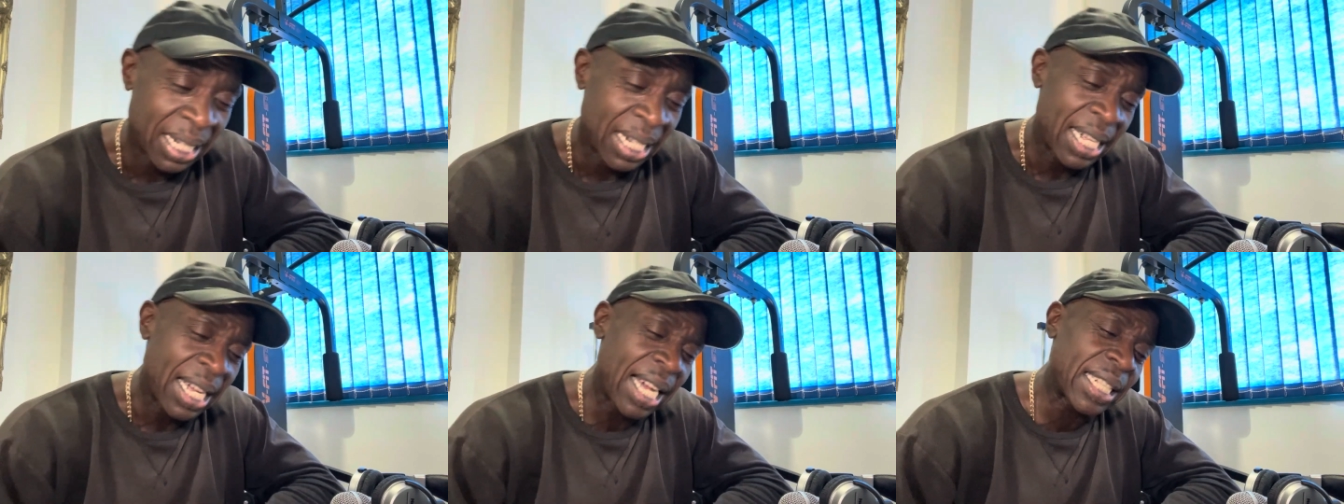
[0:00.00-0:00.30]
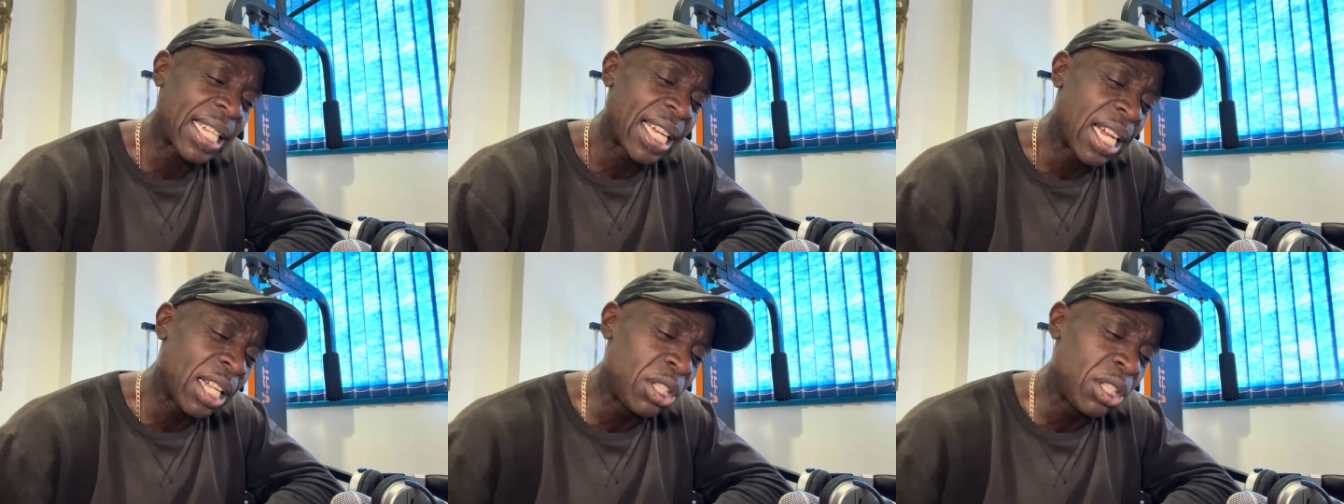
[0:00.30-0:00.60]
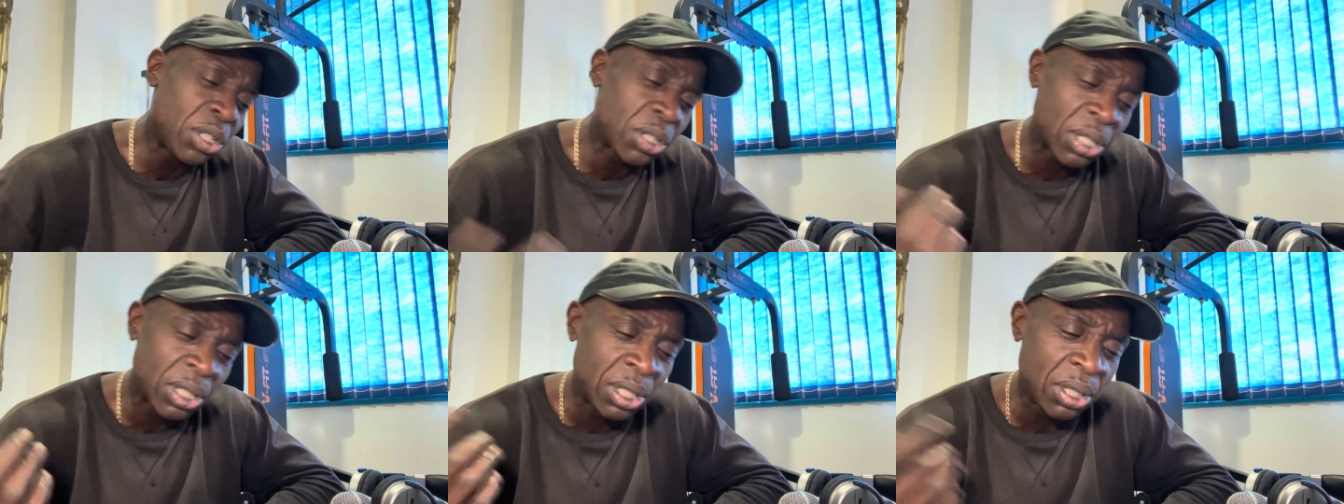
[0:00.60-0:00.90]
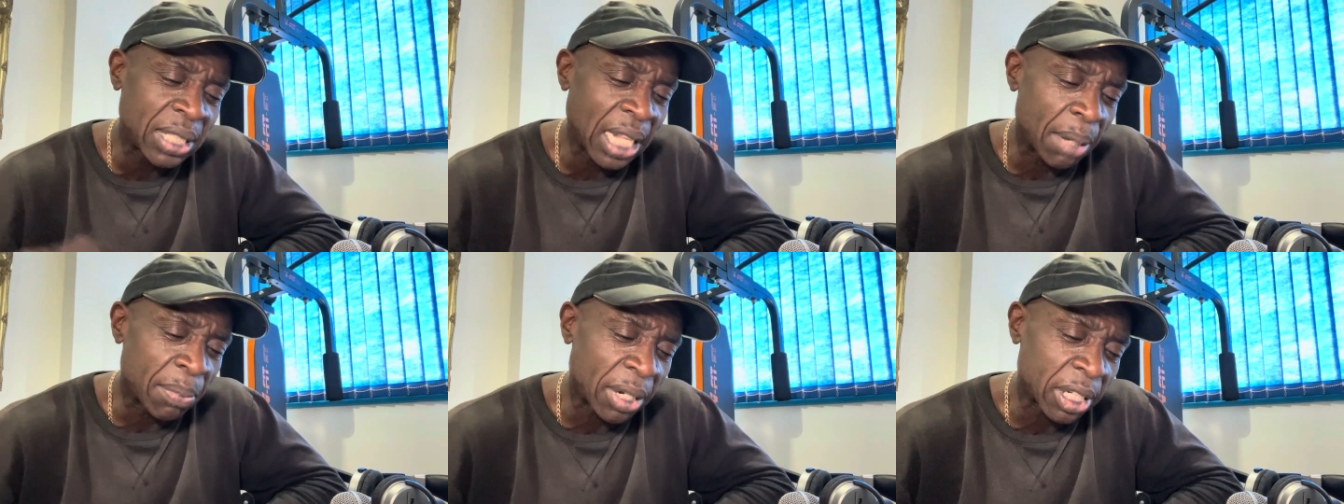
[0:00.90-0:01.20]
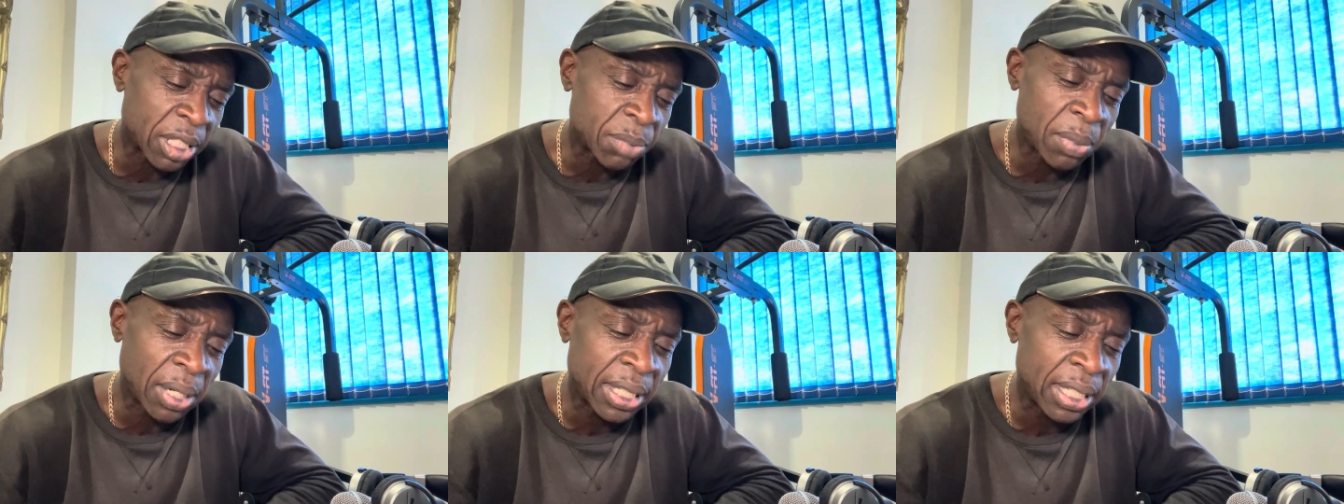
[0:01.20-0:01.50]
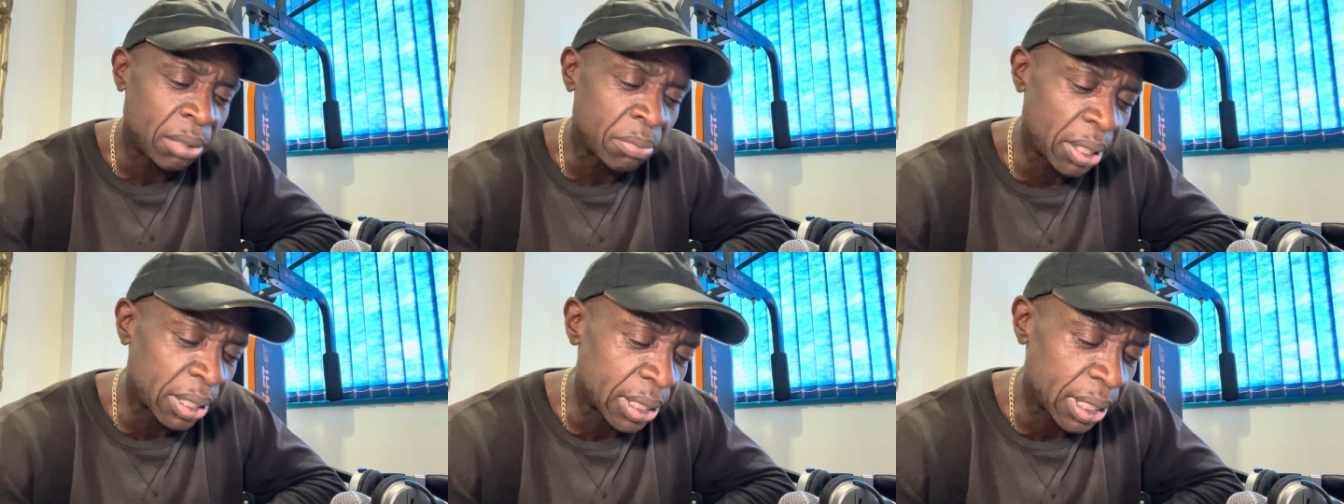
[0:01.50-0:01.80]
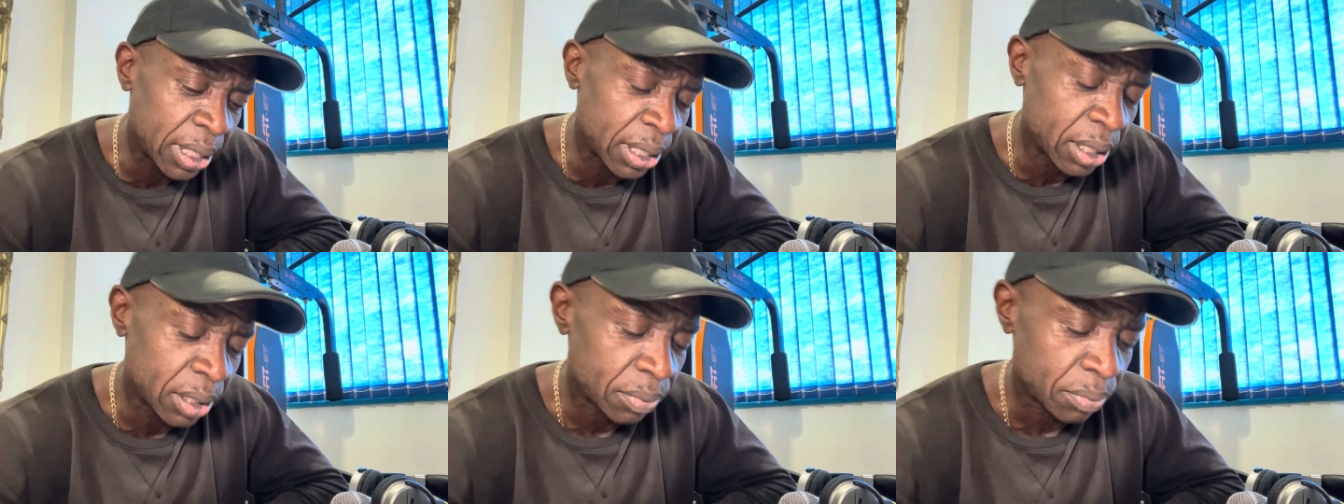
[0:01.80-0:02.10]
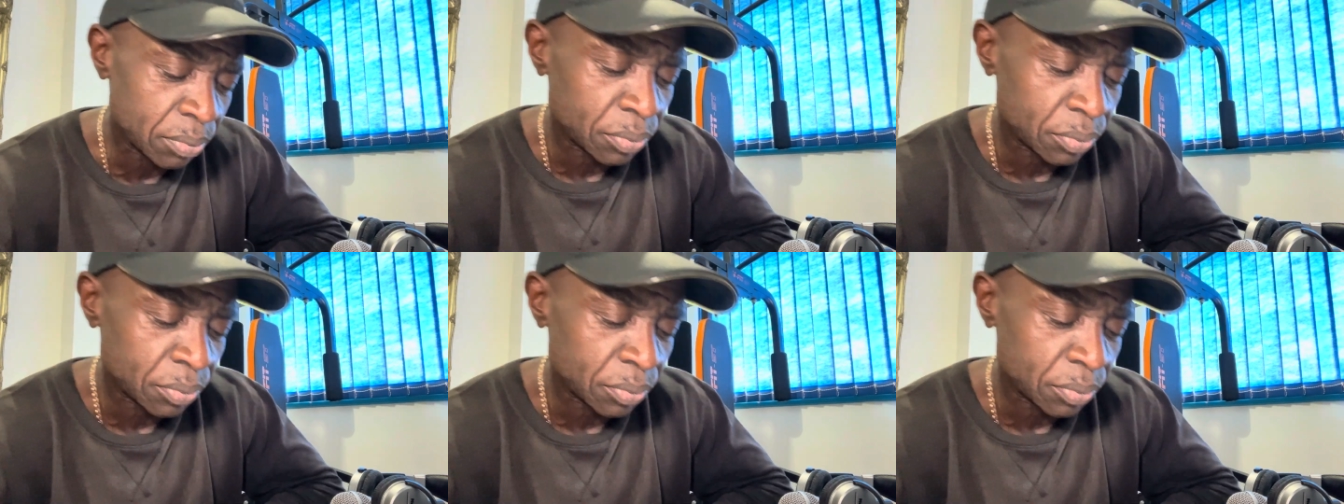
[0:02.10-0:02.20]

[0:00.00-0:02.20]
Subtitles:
How the hell you can lose that much money in business?